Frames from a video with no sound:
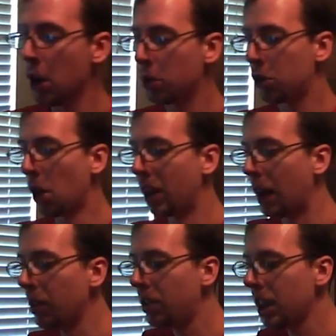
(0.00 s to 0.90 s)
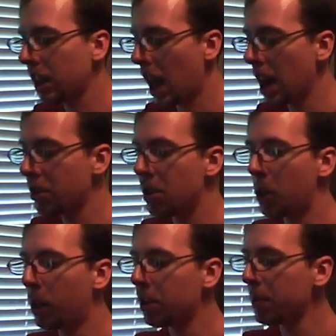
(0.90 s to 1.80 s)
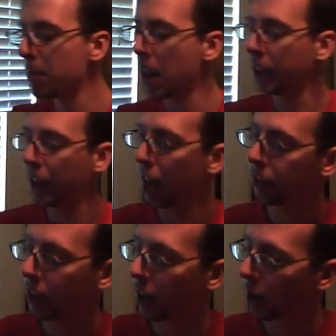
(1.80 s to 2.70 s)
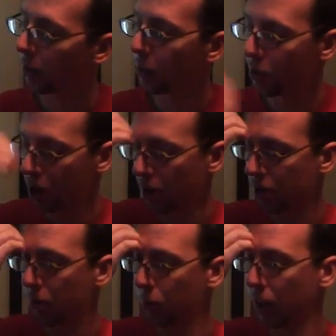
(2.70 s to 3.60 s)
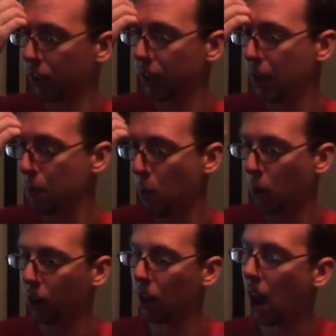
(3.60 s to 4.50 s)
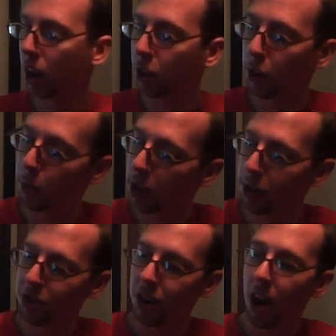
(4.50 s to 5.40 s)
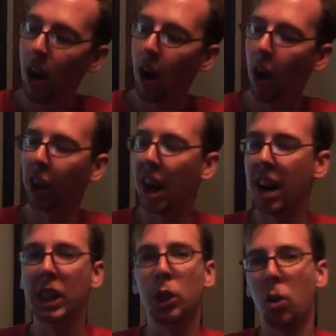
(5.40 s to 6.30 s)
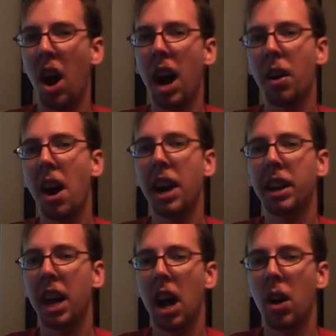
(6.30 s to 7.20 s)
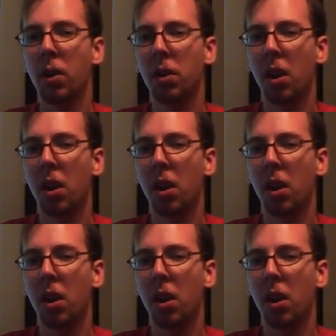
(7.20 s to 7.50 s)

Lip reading: So that was it, guys. There wasn't much out there. It was just really poor luck. Goodwills are kind of dry right now.